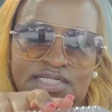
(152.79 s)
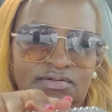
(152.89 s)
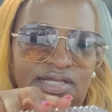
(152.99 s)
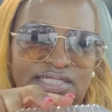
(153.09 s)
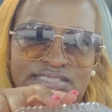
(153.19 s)
I
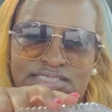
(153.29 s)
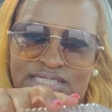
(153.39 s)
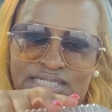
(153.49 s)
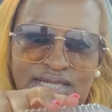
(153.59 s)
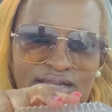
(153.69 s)
don't have to
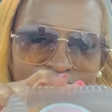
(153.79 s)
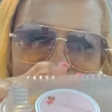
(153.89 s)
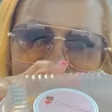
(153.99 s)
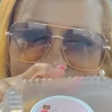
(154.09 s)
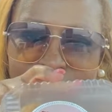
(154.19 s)
tell y'all
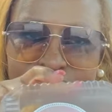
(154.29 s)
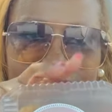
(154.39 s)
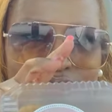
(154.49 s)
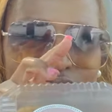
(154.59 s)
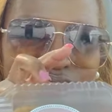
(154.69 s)
about Cammy Cakes.